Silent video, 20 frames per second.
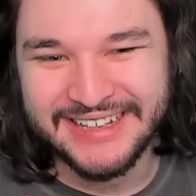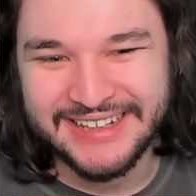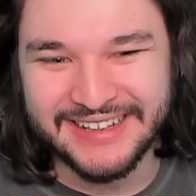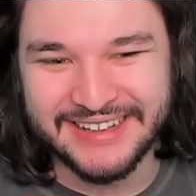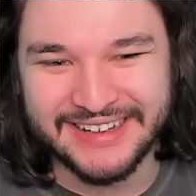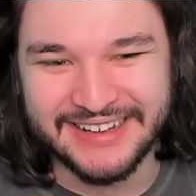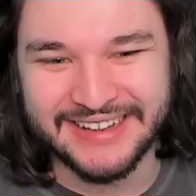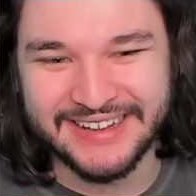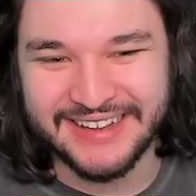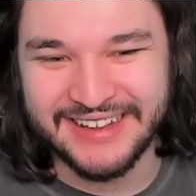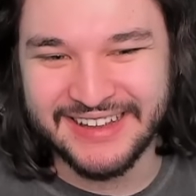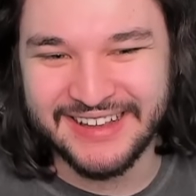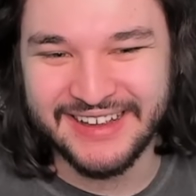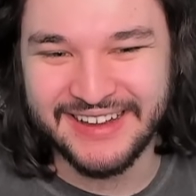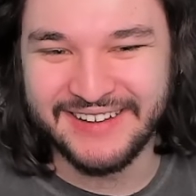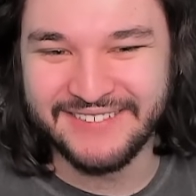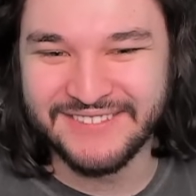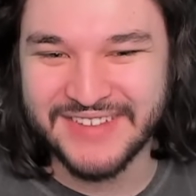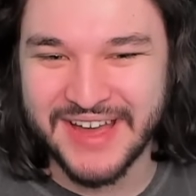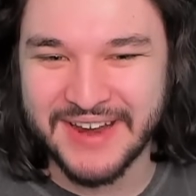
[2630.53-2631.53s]

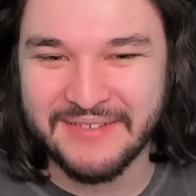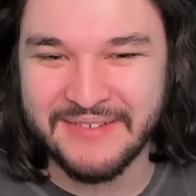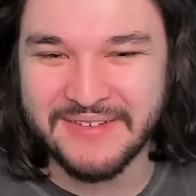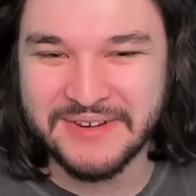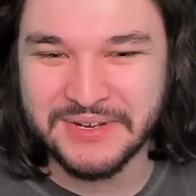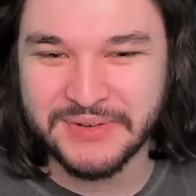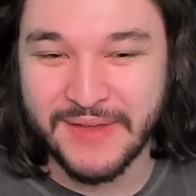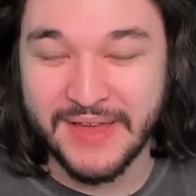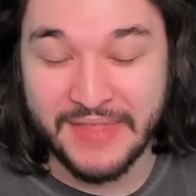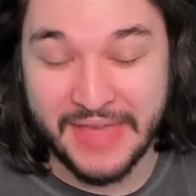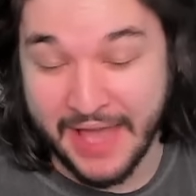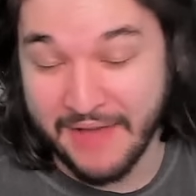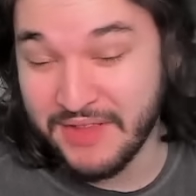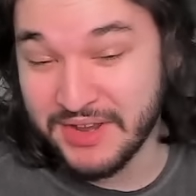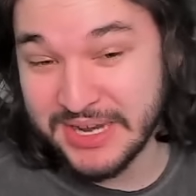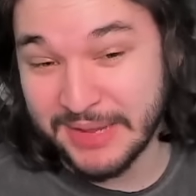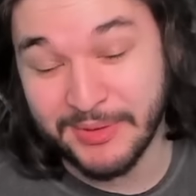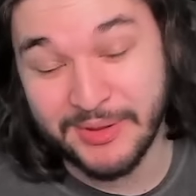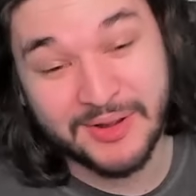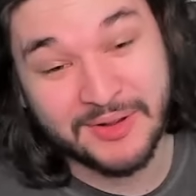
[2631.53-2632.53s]
I'm not a huge fan. They have the
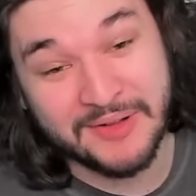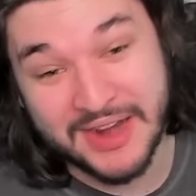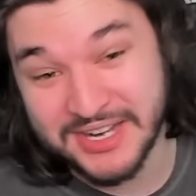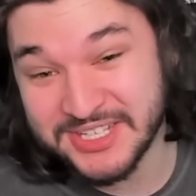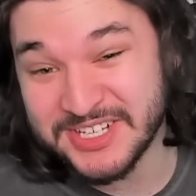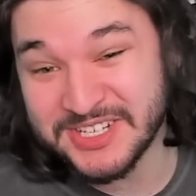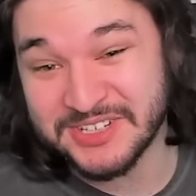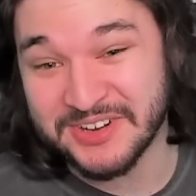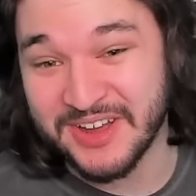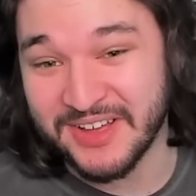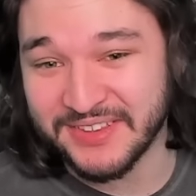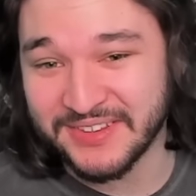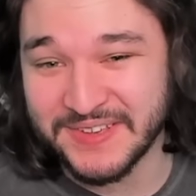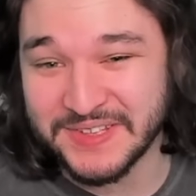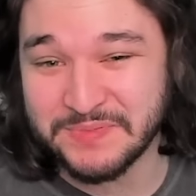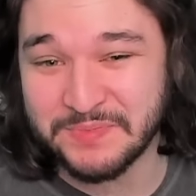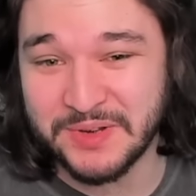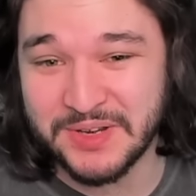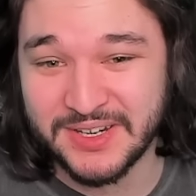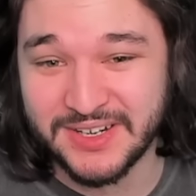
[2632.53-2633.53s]
double aggression draw, though.
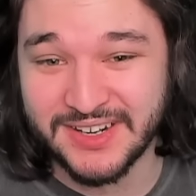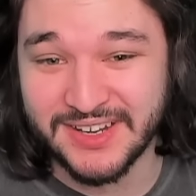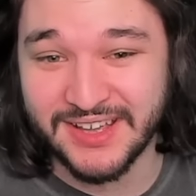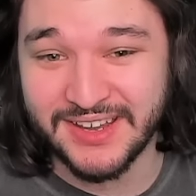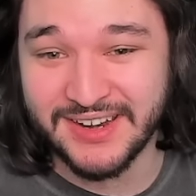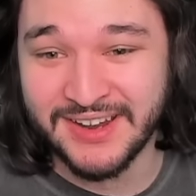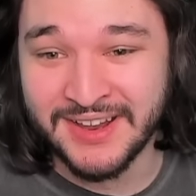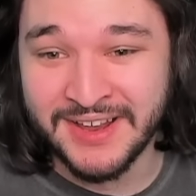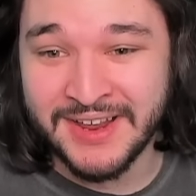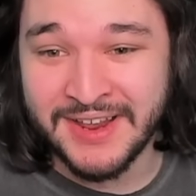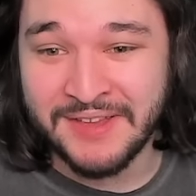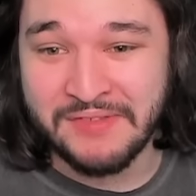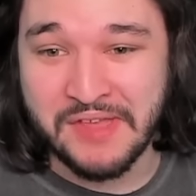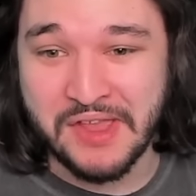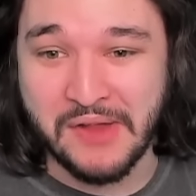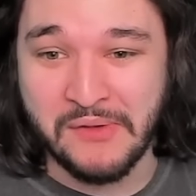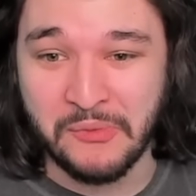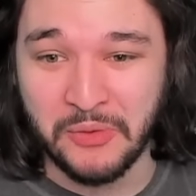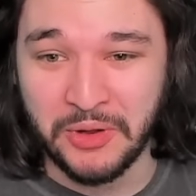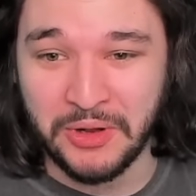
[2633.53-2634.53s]
That's pretty good. They
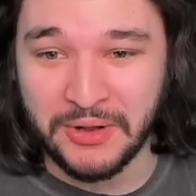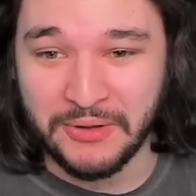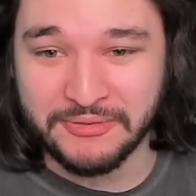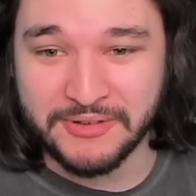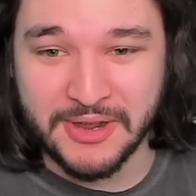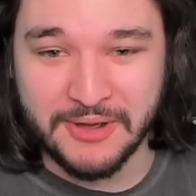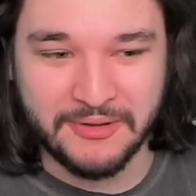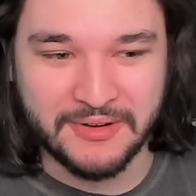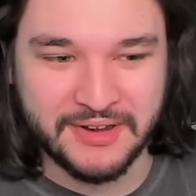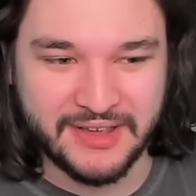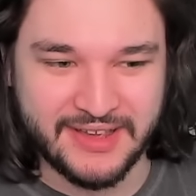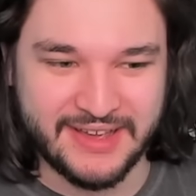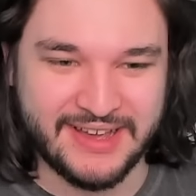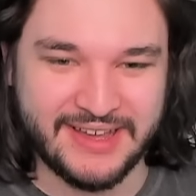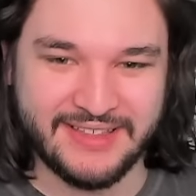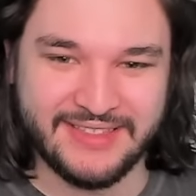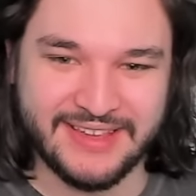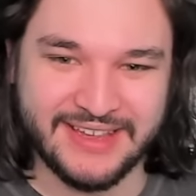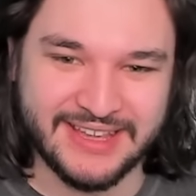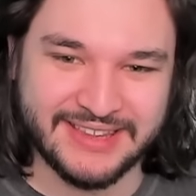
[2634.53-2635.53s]
got Wolf going
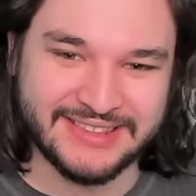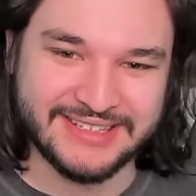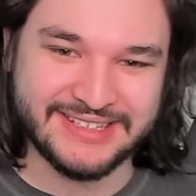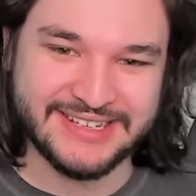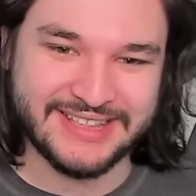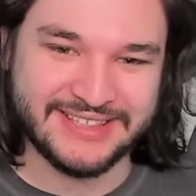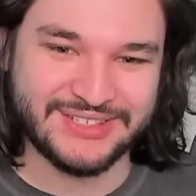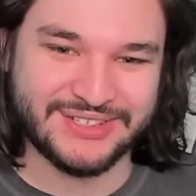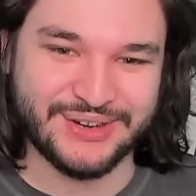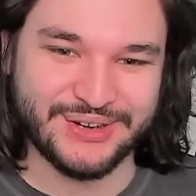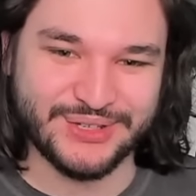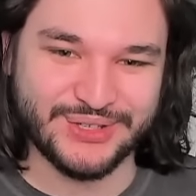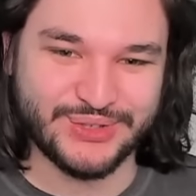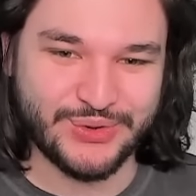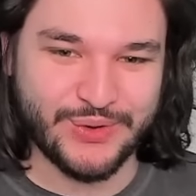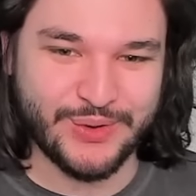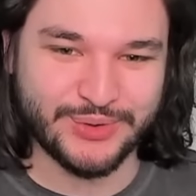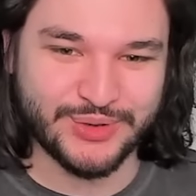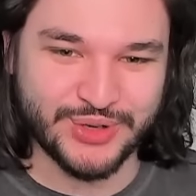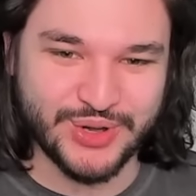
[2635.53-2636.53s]
on. They got the Death Star
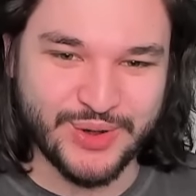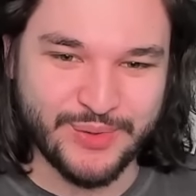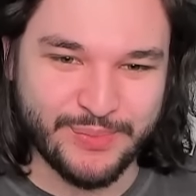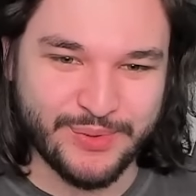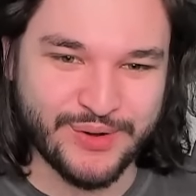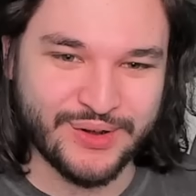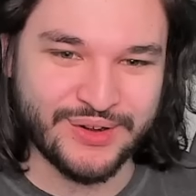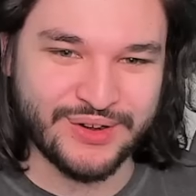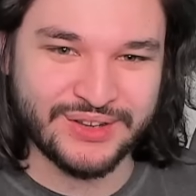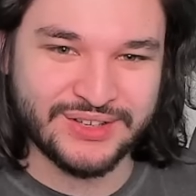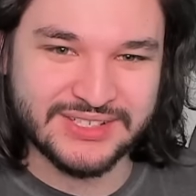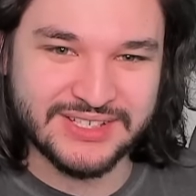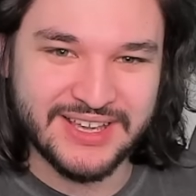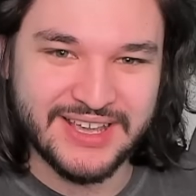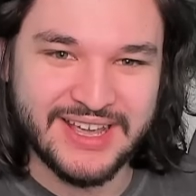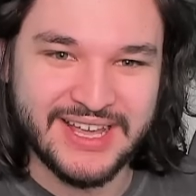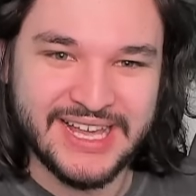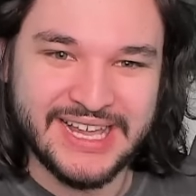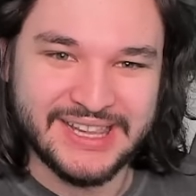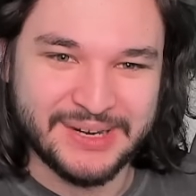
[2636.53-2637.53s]
Stormtroopers.
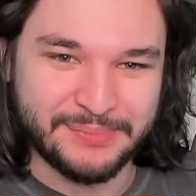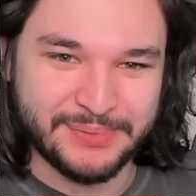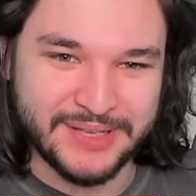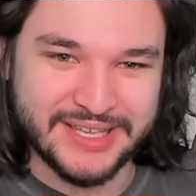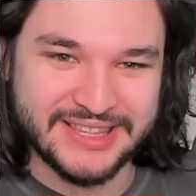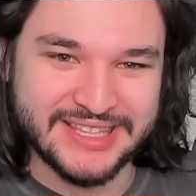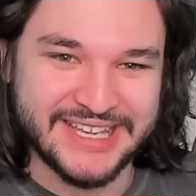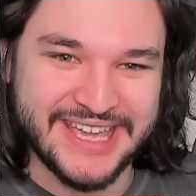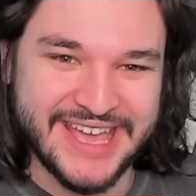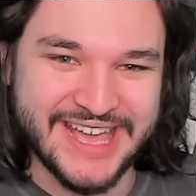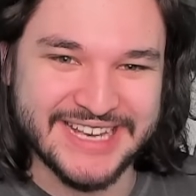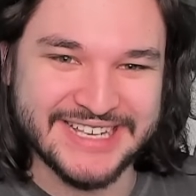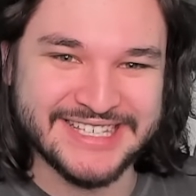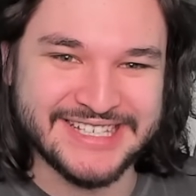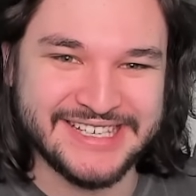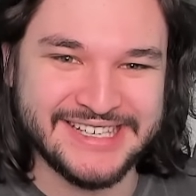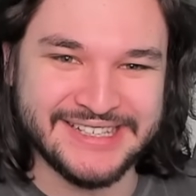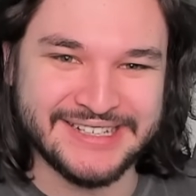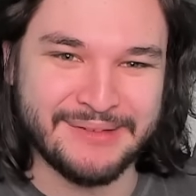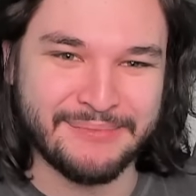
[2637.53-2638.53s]
They're playing the
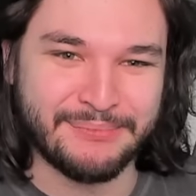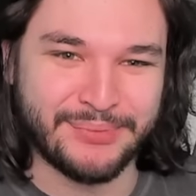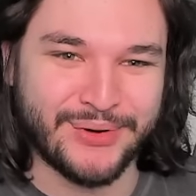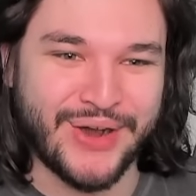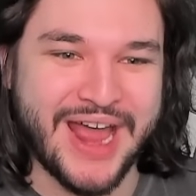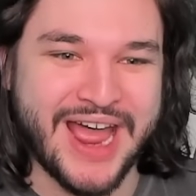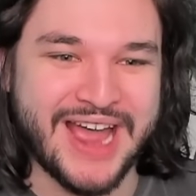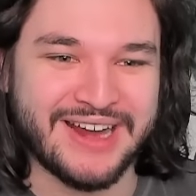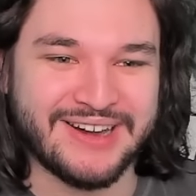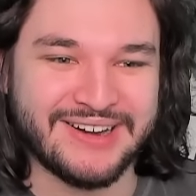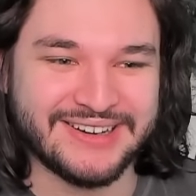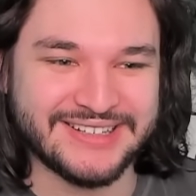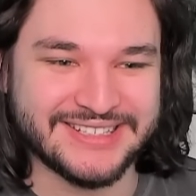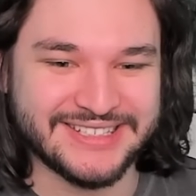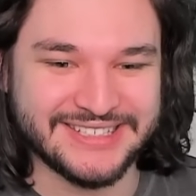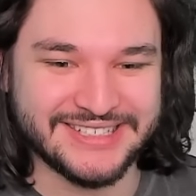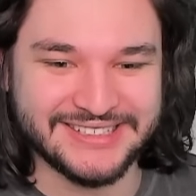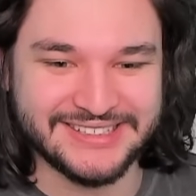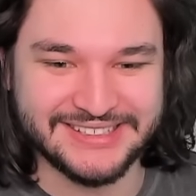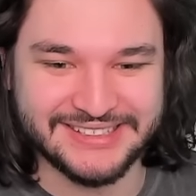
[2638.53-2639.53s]
Cantina
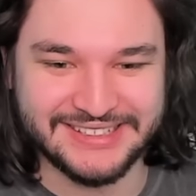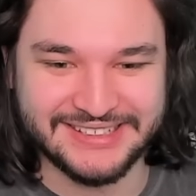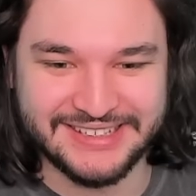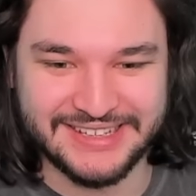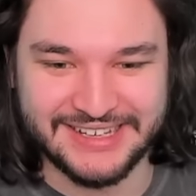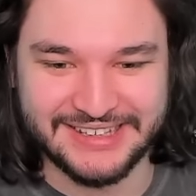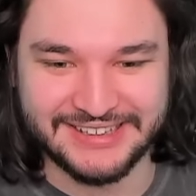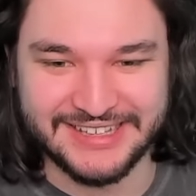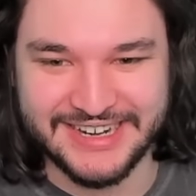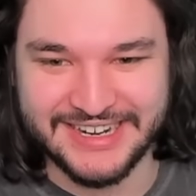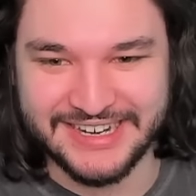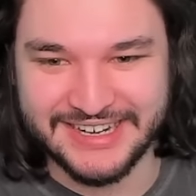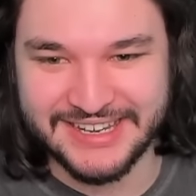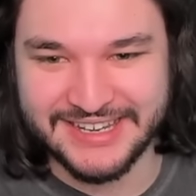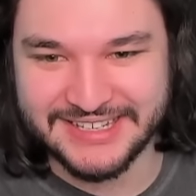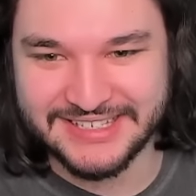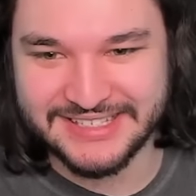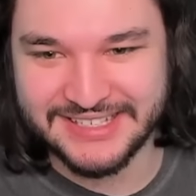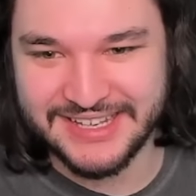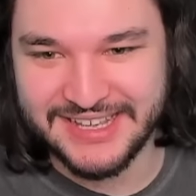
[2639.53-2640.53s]
Braggart. I like
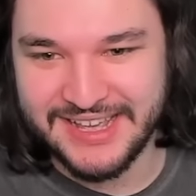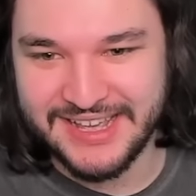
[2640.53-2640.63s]
it.